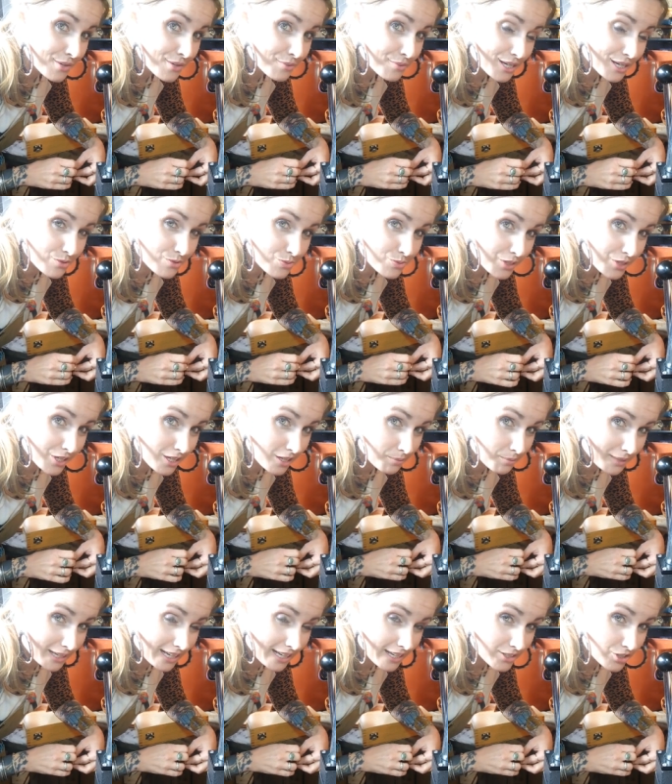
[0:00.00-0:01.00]
when I was working
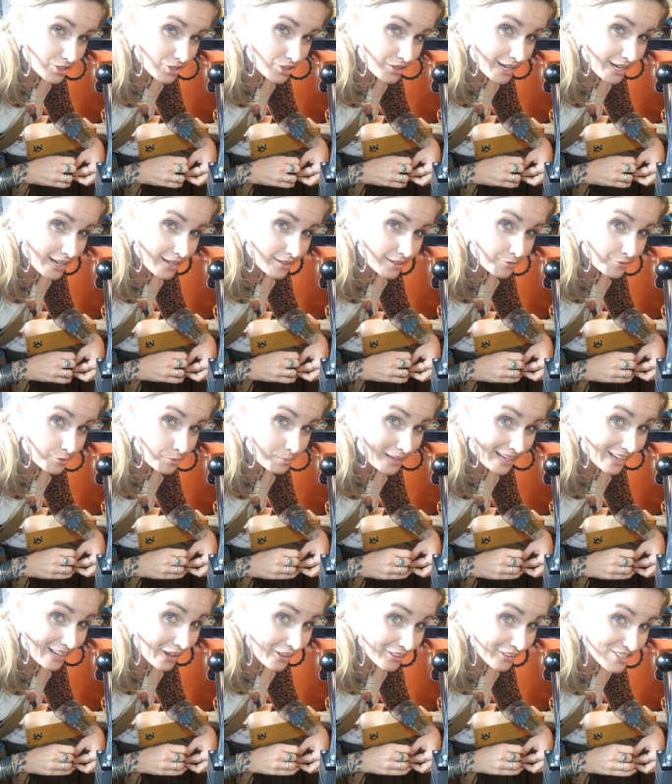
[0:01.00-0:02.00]
on my undergrad for
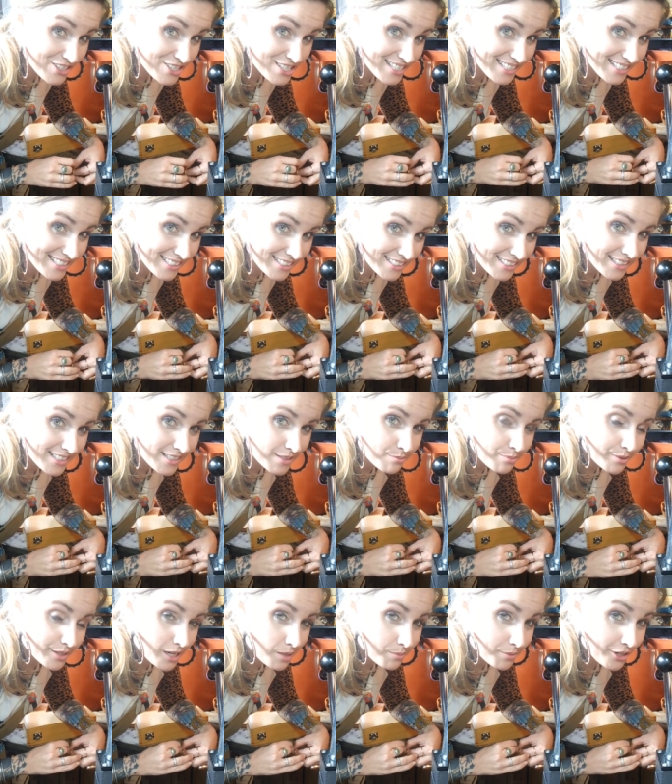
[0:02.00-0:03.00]
biology
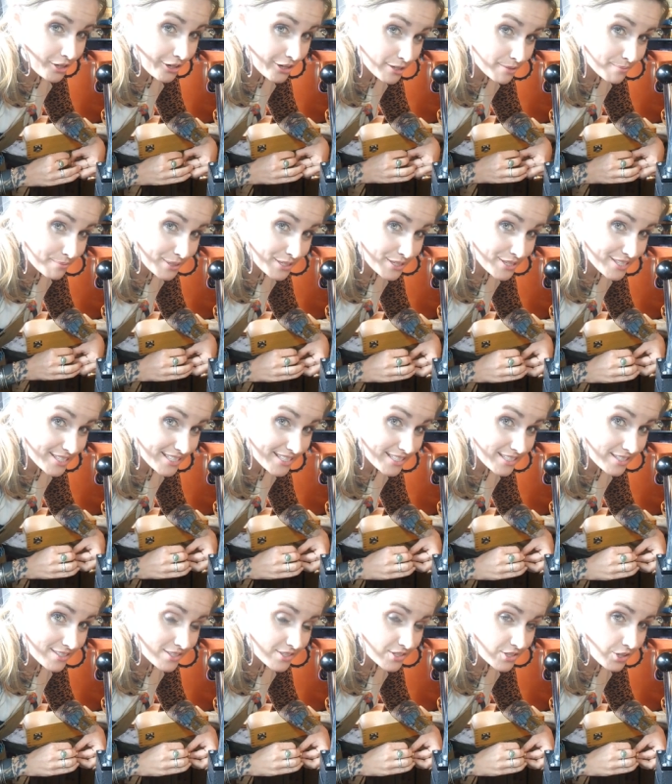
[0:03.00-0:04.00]
but I'm an art
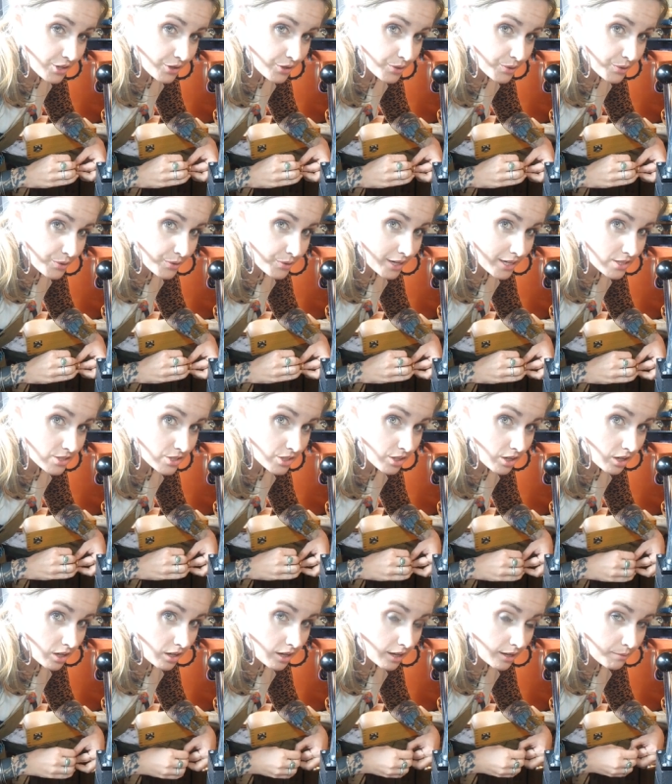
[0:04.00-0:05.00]
person. So I
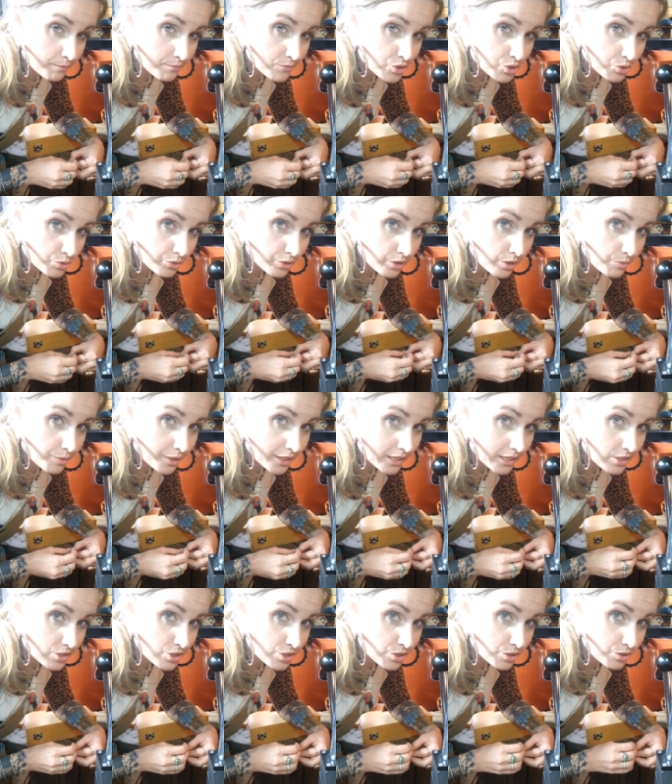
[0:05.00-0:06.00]
took um, jewelry one
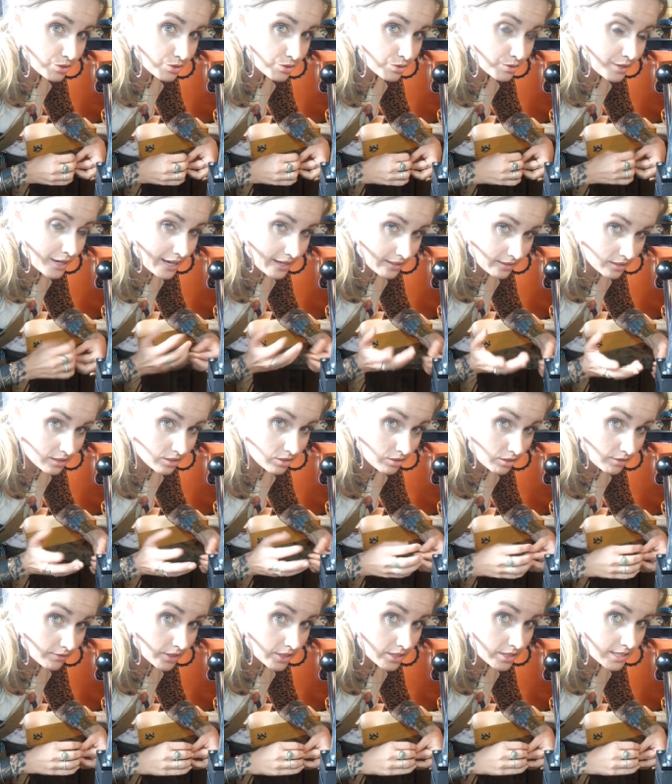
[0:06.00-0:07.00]
and two at the
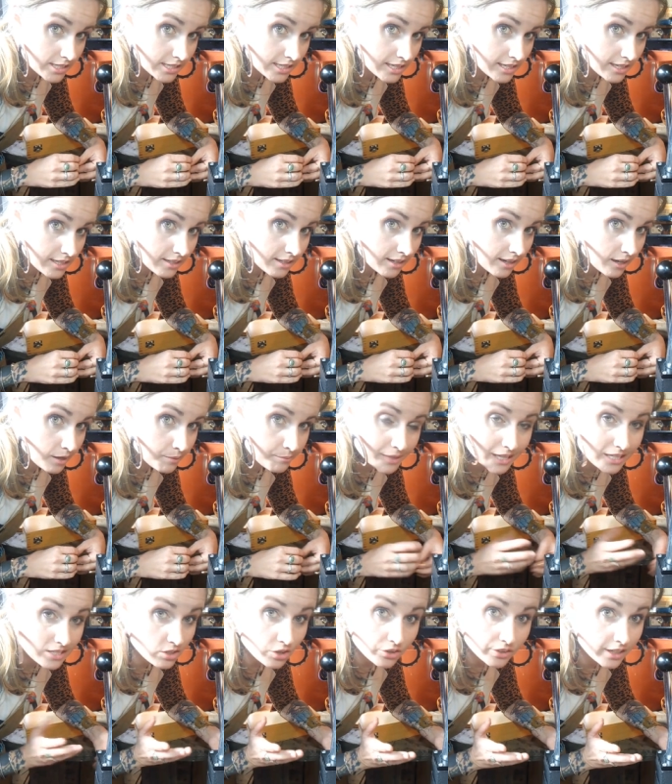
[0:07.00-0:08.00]
university. Um,
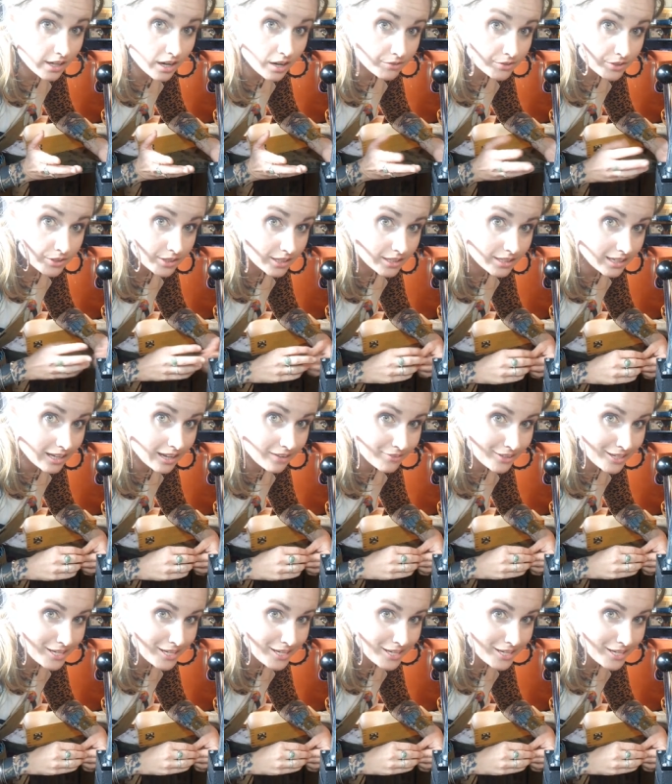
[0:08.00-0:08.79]
that's all they offered. They didn't have